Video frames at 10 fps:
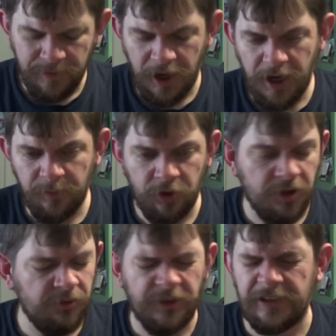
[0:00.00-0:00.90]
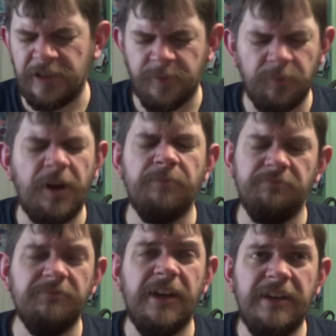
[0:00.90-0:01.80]
um, or not Digimon, well,
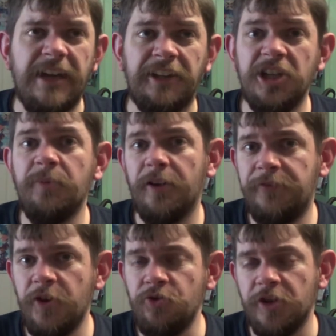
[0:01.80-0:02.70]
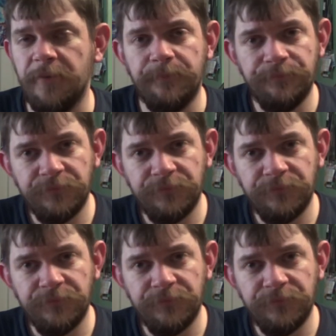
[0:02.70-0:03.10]
yeah, Digimon Fusion,